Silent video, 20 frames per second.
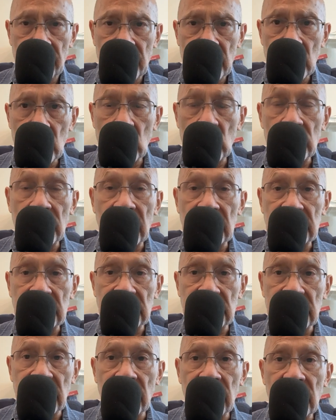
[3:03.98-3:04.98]
would
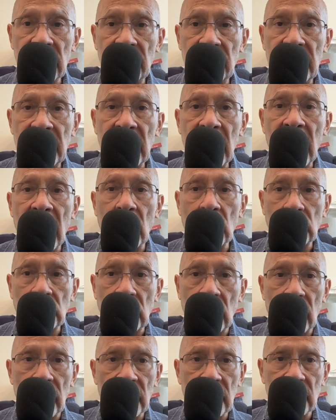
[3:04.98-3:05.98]
necessarily be
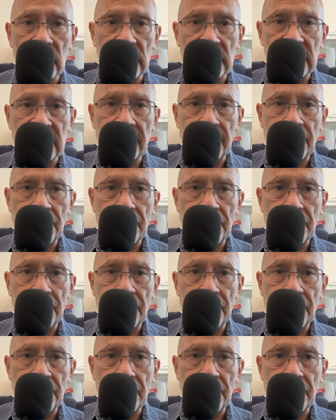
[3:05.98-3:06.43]
autonomous.